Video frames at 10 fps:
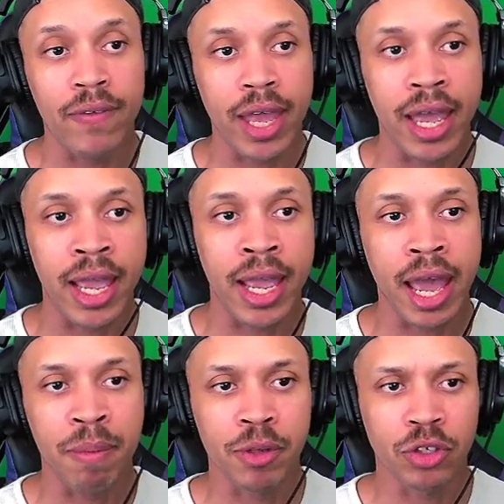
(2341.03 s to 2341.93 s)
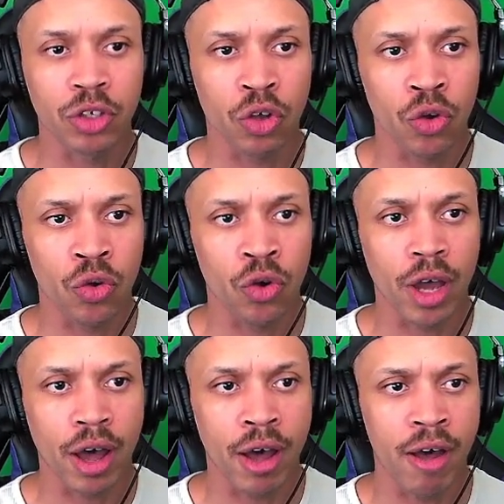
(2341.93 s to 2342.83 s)
a episode
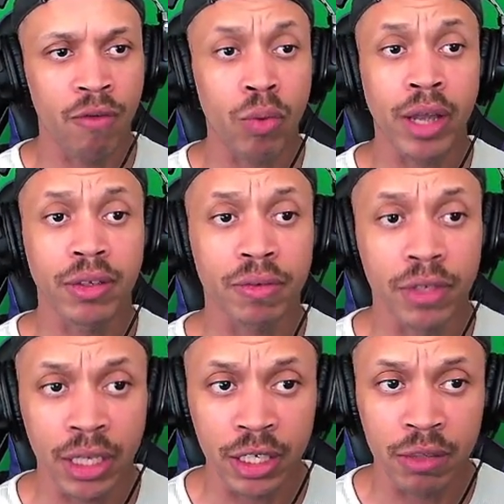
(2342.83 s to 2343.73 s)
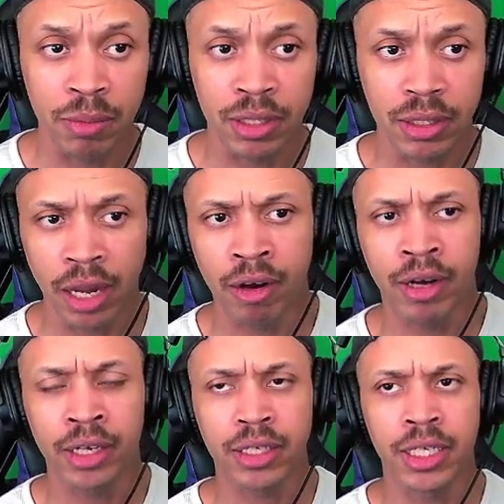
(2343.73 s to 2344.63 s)
of Rise of Sage Mist
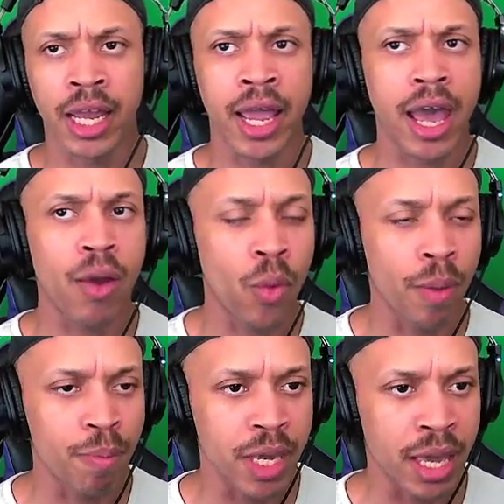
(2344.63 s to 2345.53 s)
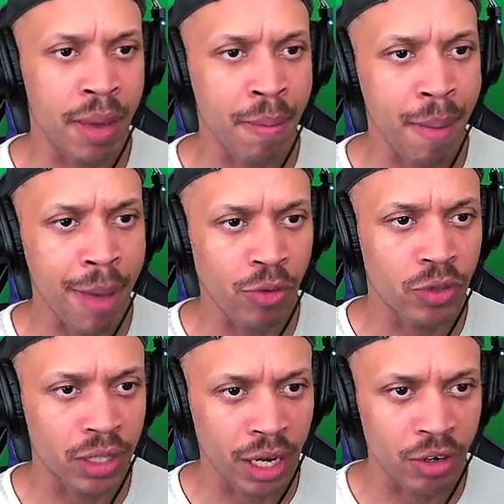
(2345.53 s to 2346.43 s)
airing today at 1 p.m. Mountain
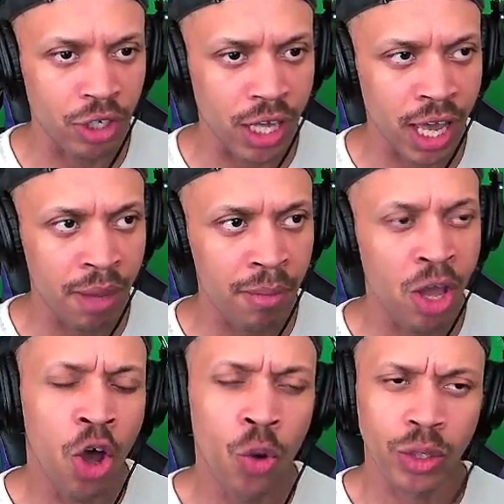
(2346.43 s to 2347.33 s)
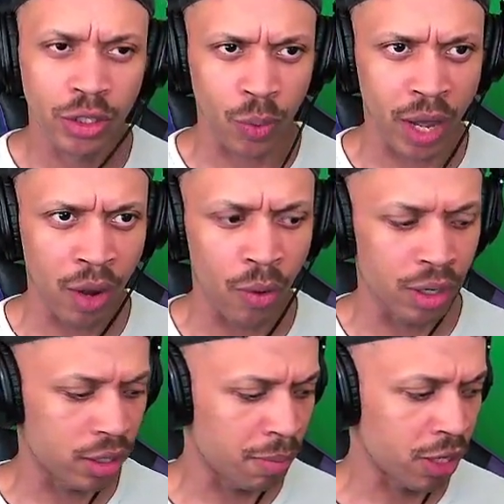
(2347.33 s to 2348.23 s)
Standard Time, which is why I
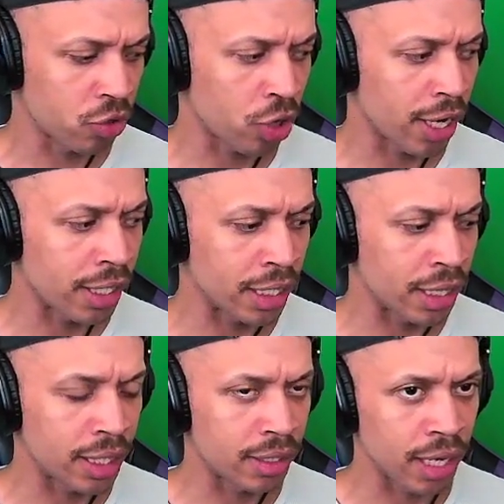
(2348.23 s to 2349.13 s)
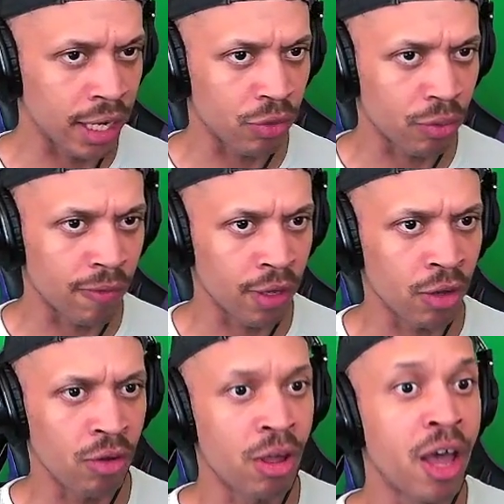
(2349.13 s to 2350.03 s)
wanted to make sure I did this dice
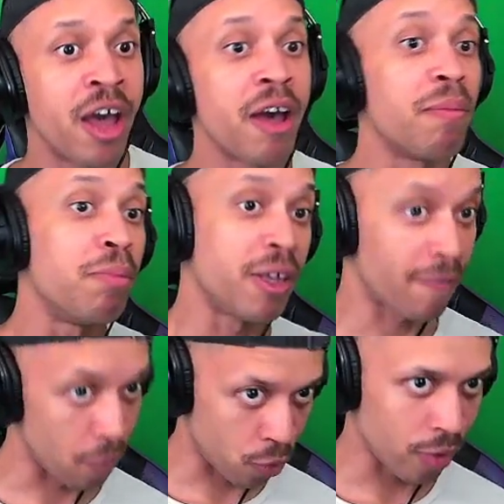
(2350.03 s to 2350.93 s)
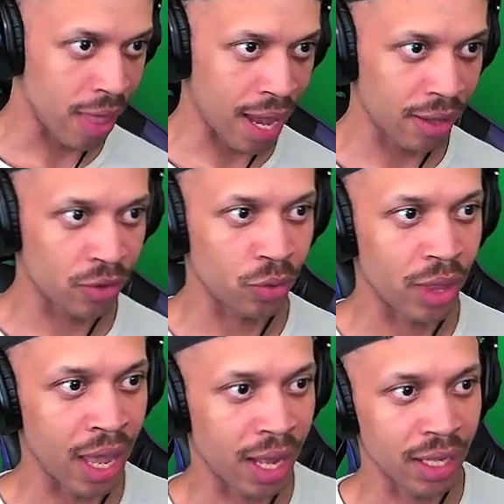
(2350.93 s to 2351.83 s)
reveal before that so
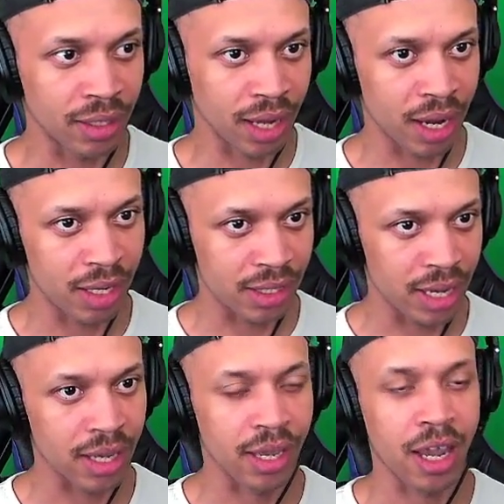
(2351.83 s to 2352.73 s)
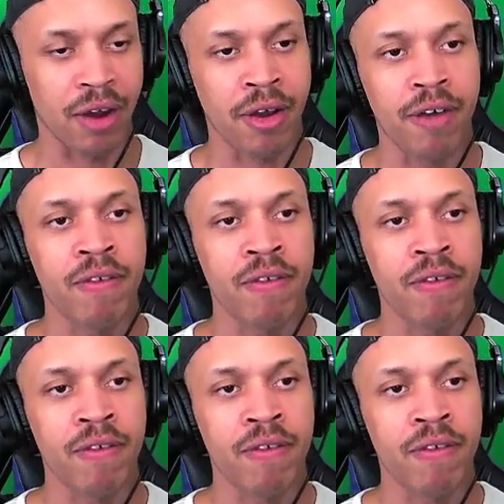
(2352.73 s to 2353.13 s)
that it's kind of taken care of.